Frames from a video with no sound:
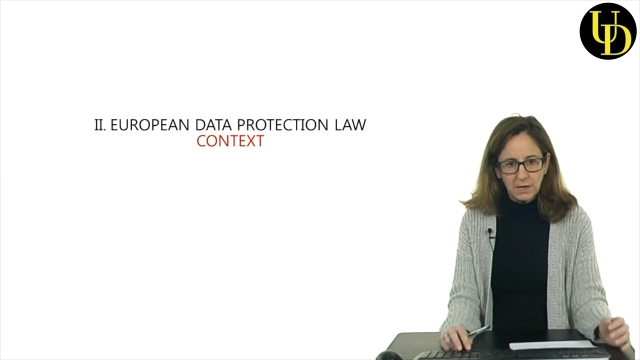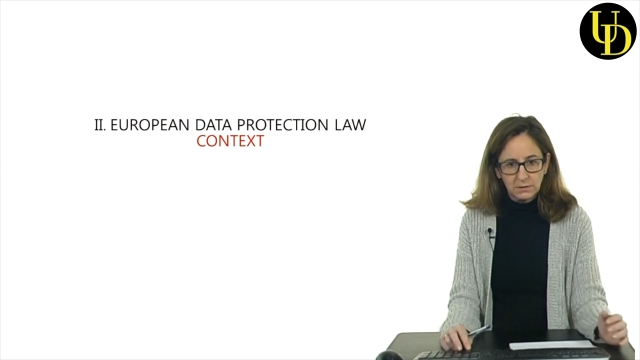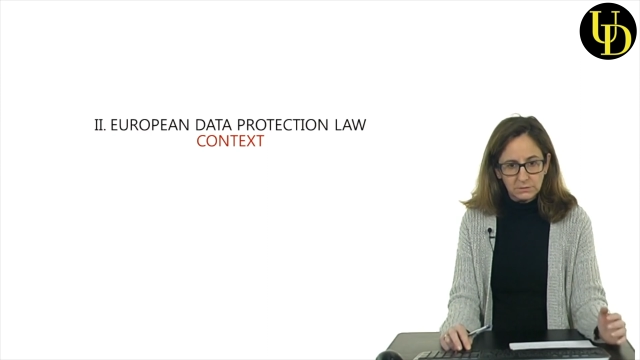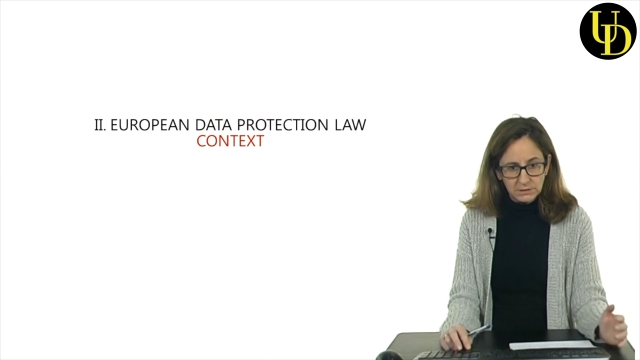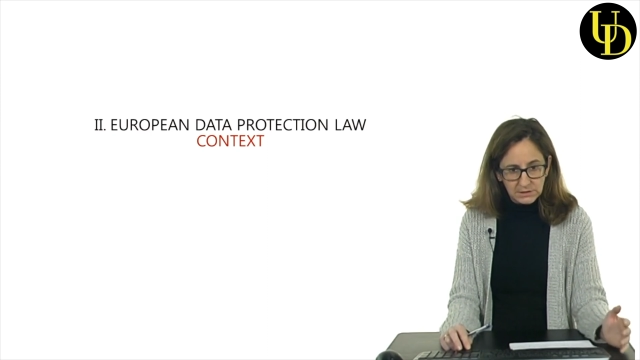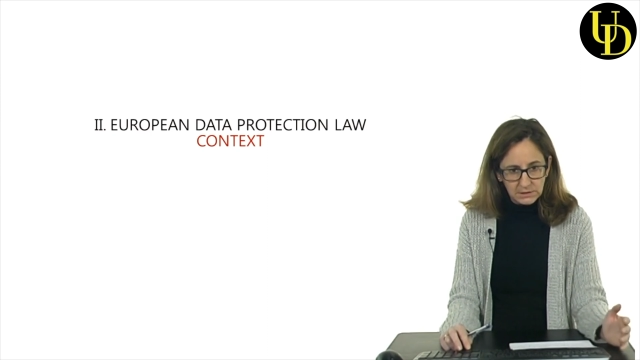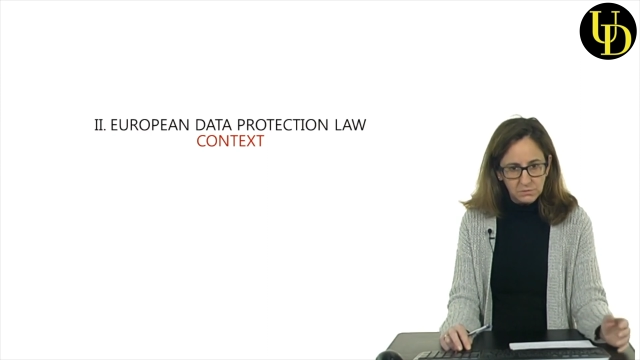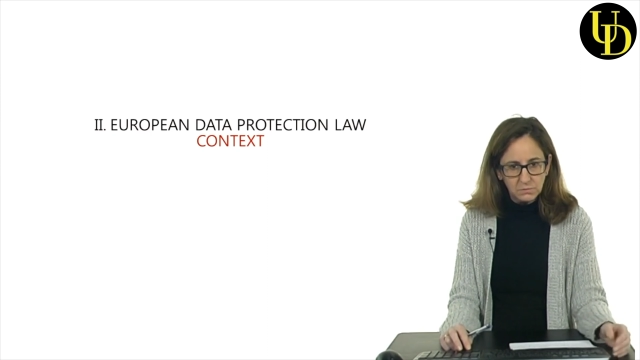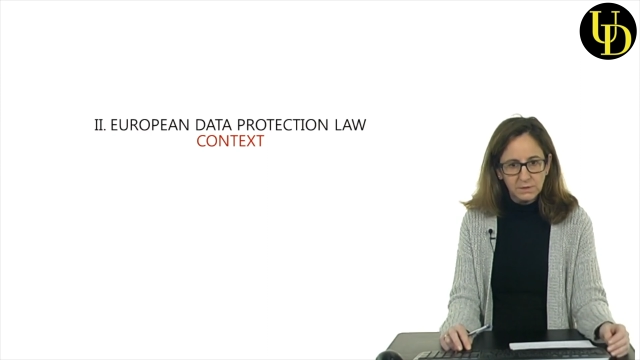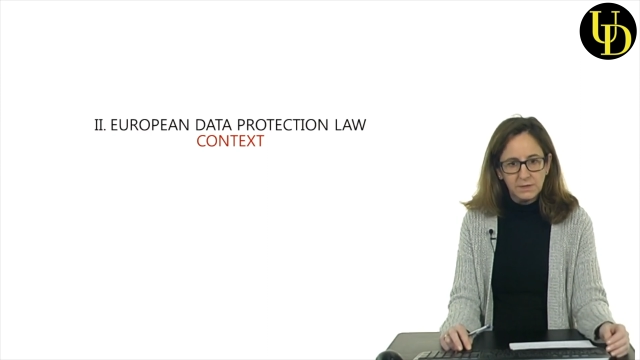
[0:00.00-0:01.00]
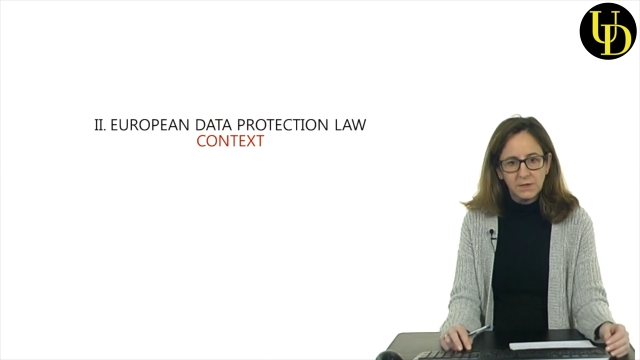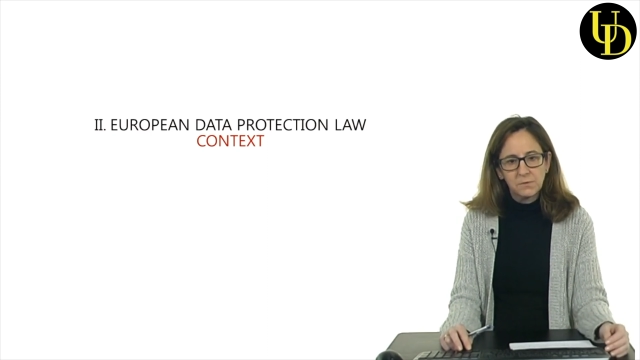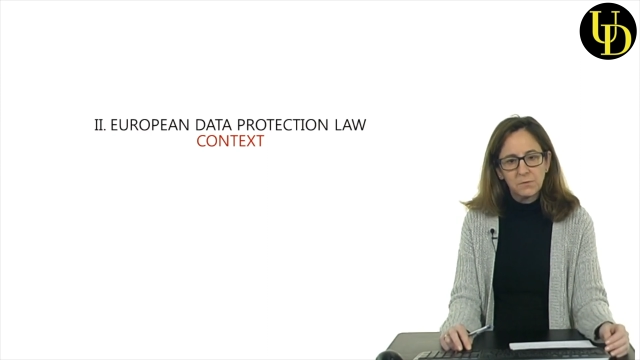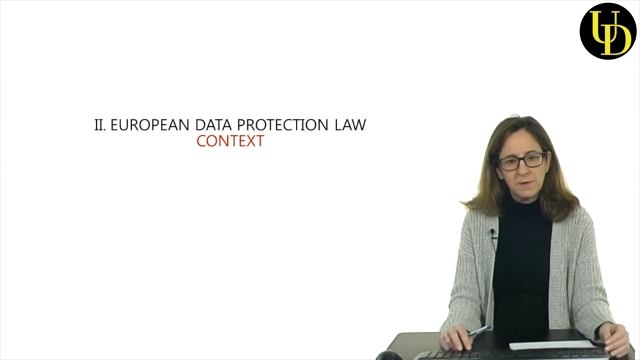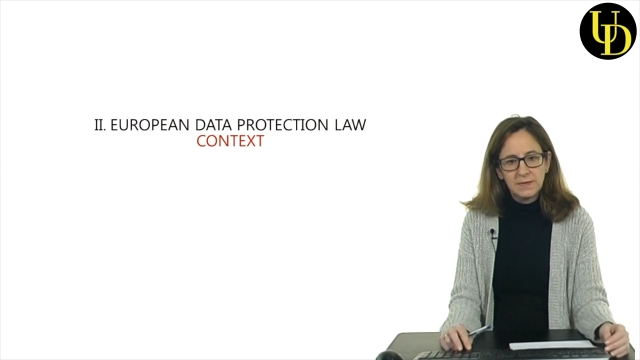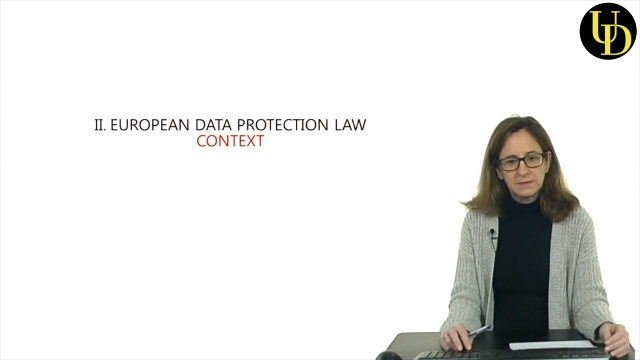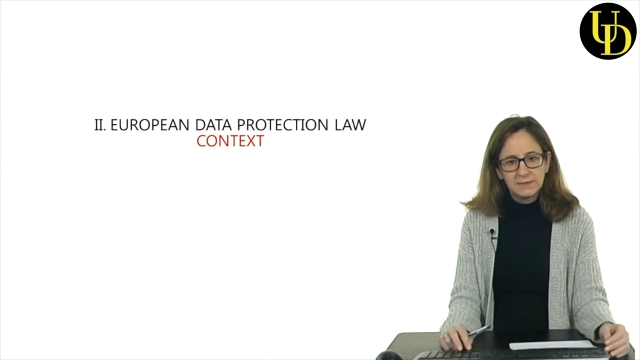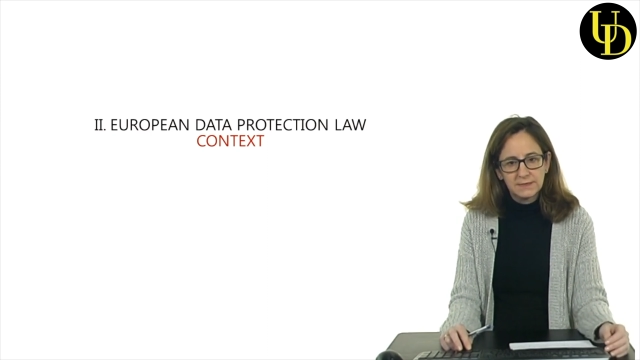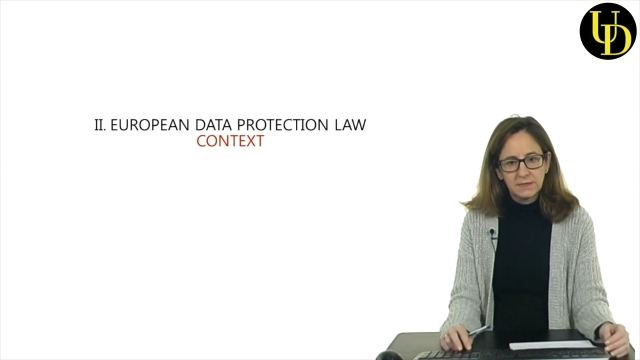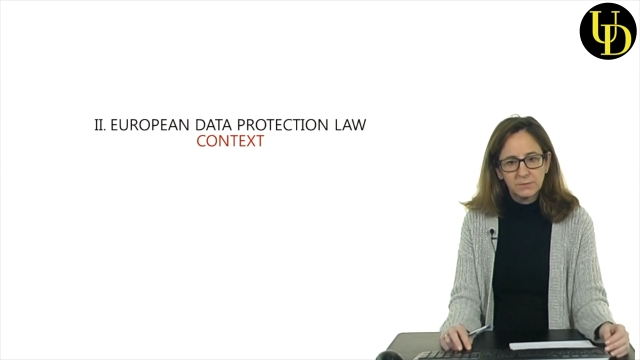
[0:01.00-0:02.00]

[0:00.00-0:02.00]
and continue with the European data